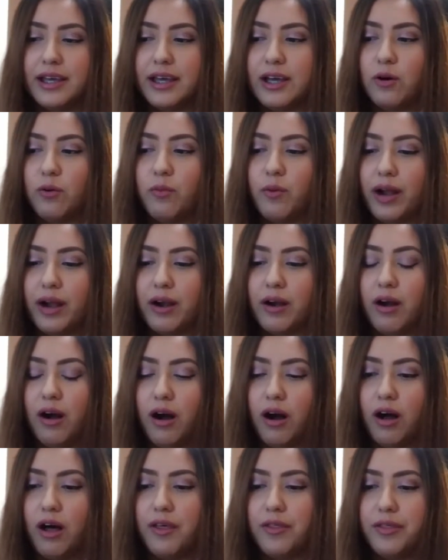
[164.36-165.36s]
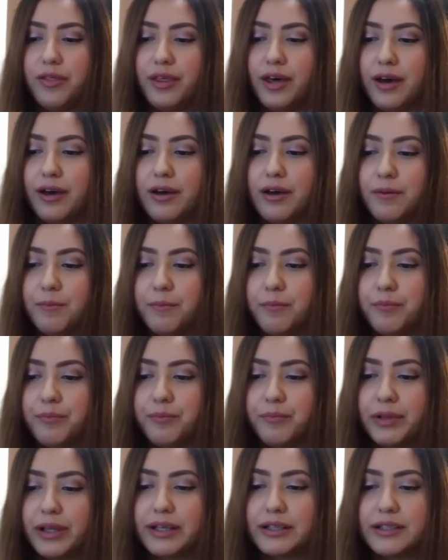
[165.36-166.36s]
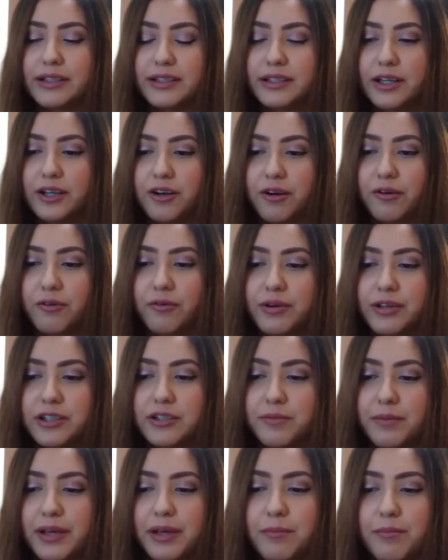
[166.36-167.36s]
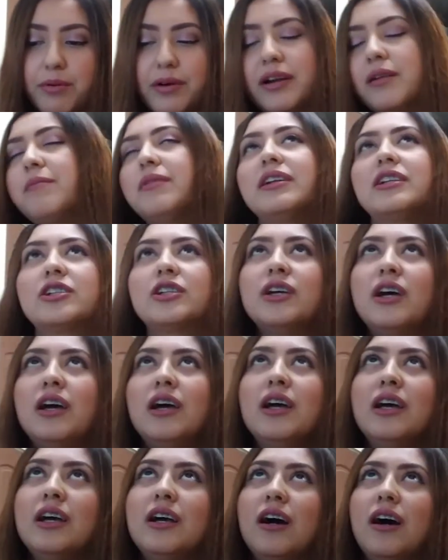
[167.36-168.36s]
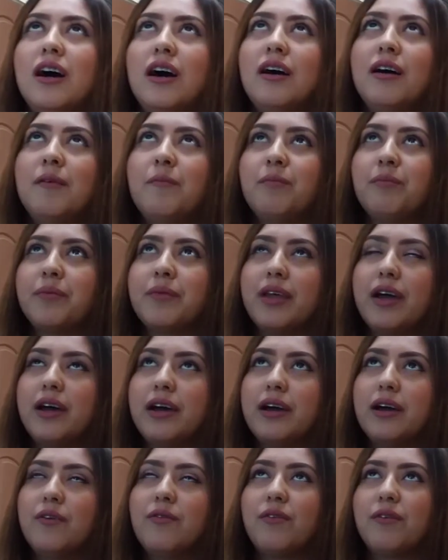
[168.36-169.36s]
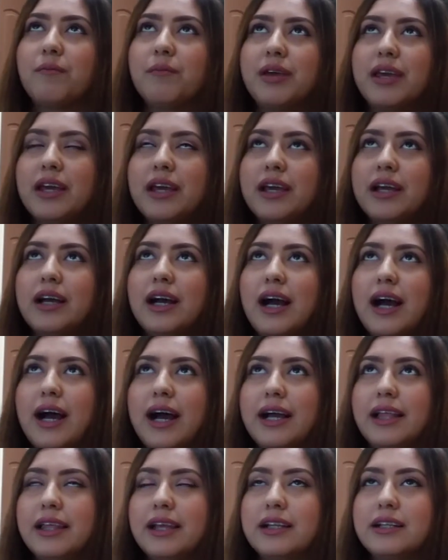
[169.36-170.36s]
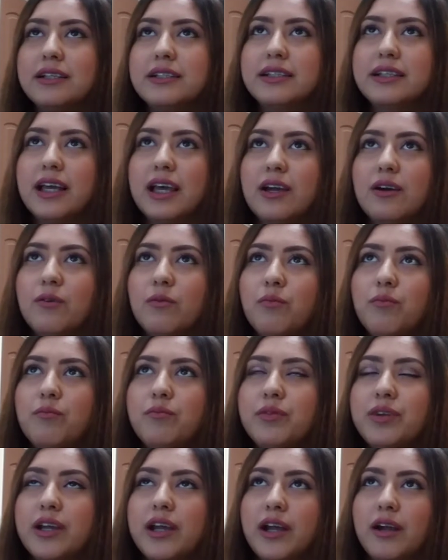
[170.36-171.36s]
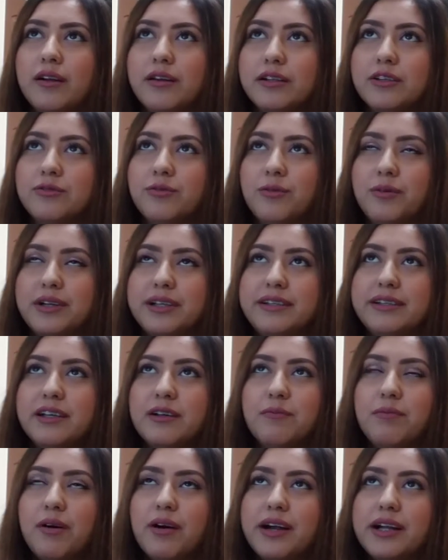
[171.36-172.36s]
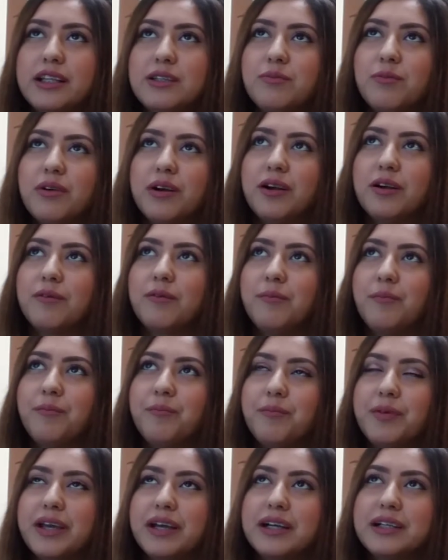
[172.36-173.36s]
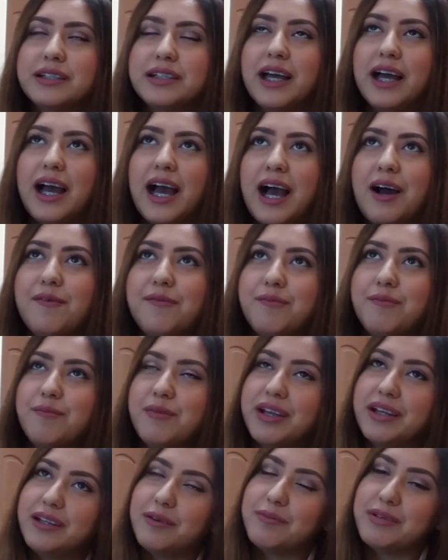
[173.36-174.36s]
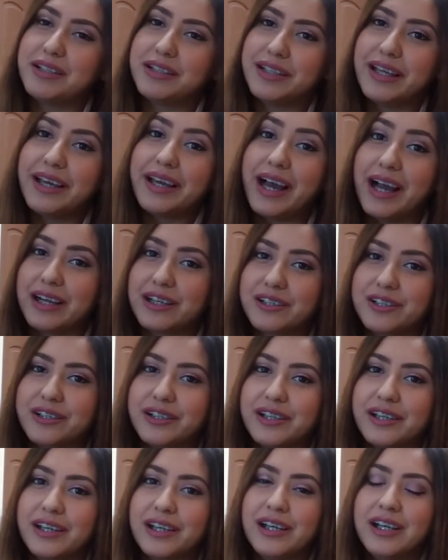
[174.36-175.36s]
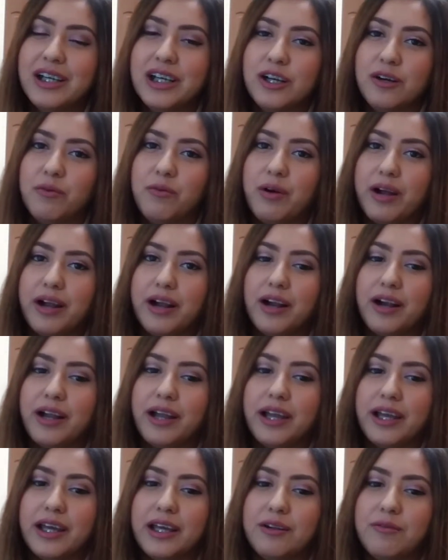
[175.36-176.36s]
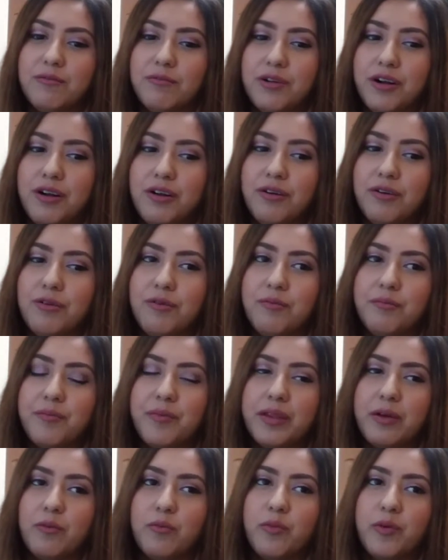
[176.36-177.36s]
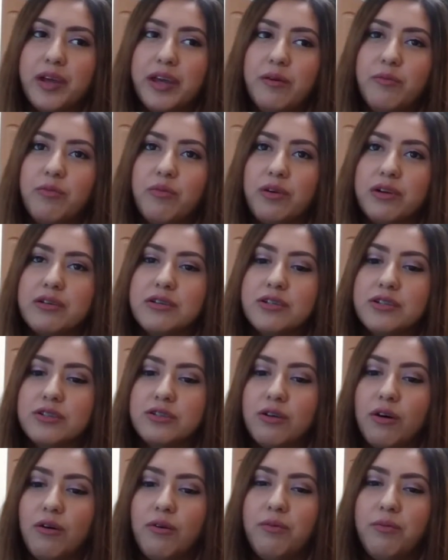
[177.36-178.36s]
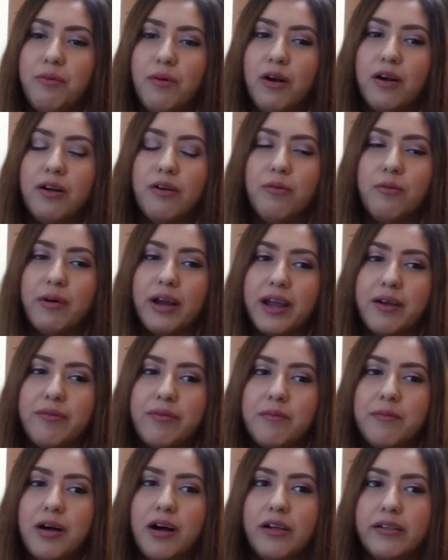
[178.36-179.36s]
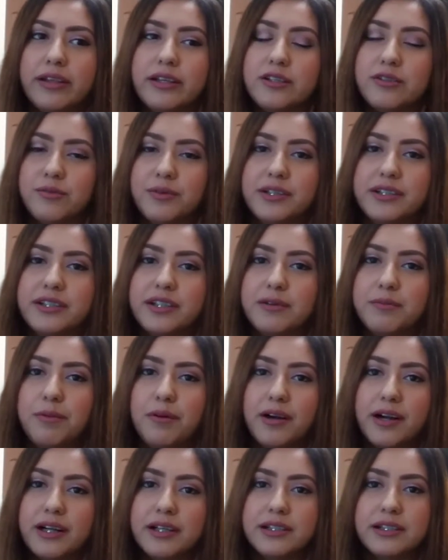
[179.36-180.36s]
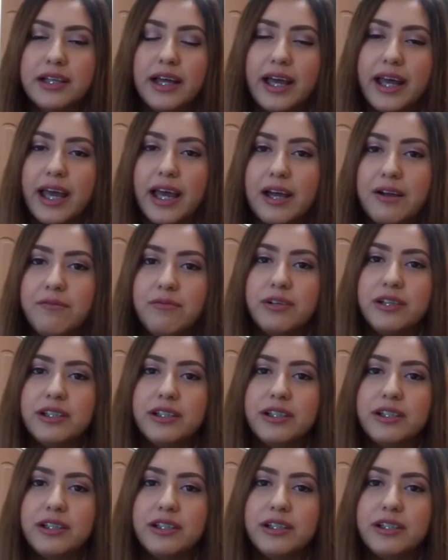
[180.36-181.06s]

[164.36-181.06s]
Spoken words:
where all the places that you're going to be. Pretty much for me, I like to stay near the touristic parts, where, because I have made the mistake actually, where in Rome we were so far away from all the touristic parts that every